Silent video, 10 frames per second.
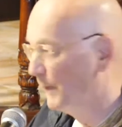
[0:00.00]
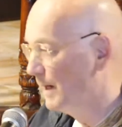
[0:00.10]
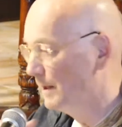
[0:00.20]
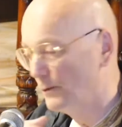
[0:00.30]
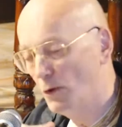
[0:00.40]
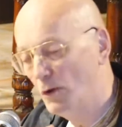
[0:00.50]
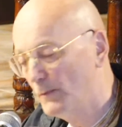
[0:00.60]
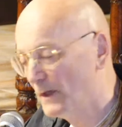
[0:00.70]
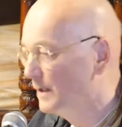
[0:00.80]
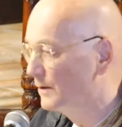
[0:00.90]

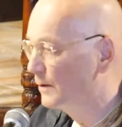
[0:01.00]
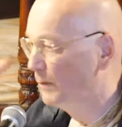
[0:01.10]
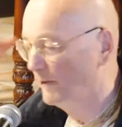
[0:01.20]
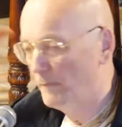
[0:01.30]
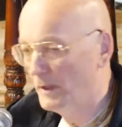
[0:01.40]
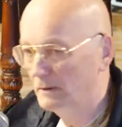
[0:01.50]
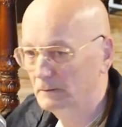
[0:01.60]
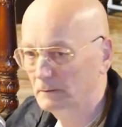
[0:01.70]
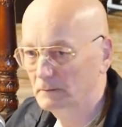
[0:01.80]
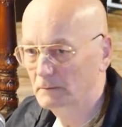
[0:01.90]
Nobody is above me.
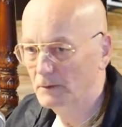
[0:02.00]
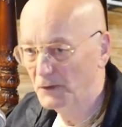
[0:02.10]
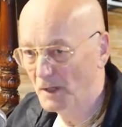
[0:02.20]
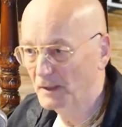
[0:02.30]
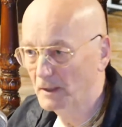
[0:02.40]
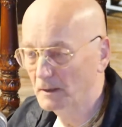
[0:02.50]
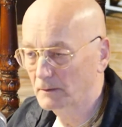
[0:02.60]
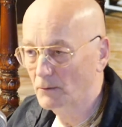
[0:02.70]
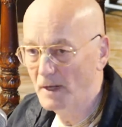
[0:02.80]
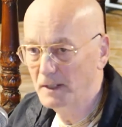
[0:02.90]
Krishna says,
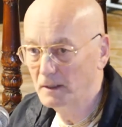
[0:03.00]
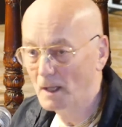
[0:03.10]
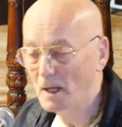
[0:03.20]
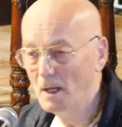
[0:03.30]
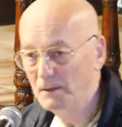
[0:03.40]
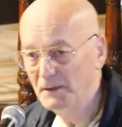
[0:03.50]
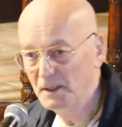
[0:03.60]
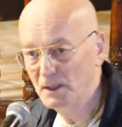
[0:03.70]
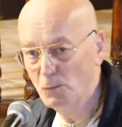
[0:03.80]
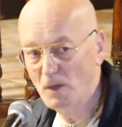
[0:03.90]
already, this
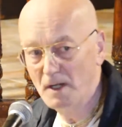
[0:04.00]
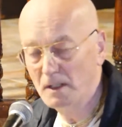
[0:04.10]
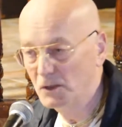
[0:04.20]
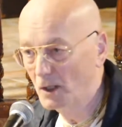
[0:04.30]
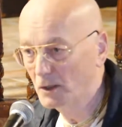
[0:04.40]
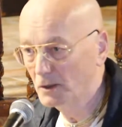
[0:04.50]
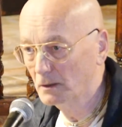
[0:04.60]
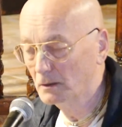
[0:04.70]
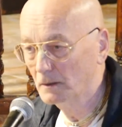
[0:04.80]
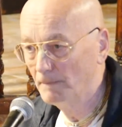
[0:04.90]
is one injunction.
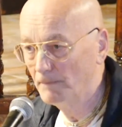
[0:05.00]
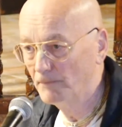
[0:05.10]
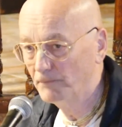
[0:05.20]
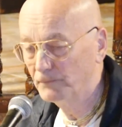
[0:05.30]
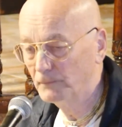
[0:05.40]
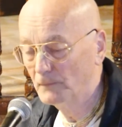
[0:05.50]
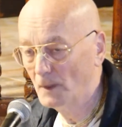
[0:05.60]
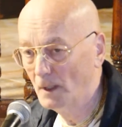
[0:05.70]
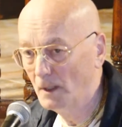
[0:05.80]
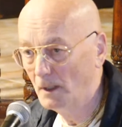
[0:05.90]

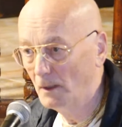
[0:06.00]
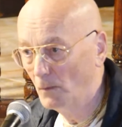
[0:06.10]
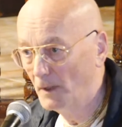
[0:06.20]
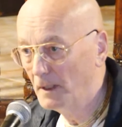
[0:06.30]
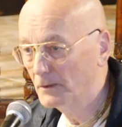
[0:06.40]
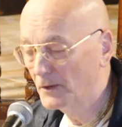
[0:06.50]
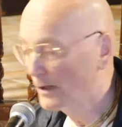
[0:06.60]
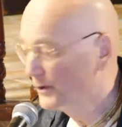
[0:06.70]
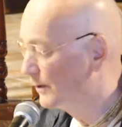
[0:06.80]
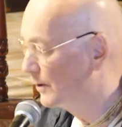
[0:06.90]
One
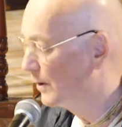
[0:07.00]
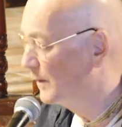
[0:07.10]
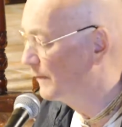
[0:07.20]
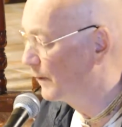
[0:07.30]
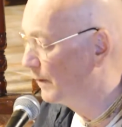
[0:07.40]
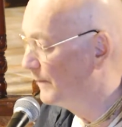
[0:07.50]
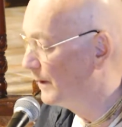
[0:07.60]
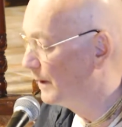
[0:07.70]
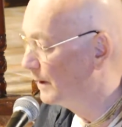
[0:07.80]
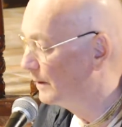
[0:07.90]
injunction coming from
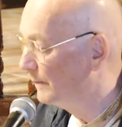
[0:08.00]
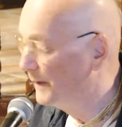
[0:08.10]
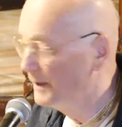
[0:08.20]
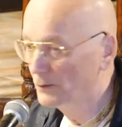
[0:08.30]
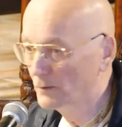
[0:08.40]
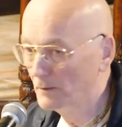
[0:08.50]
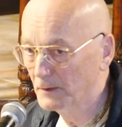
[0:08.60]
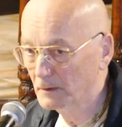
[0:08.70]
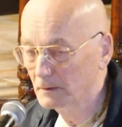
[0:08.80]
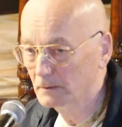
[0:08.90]
the Vedic scriptures.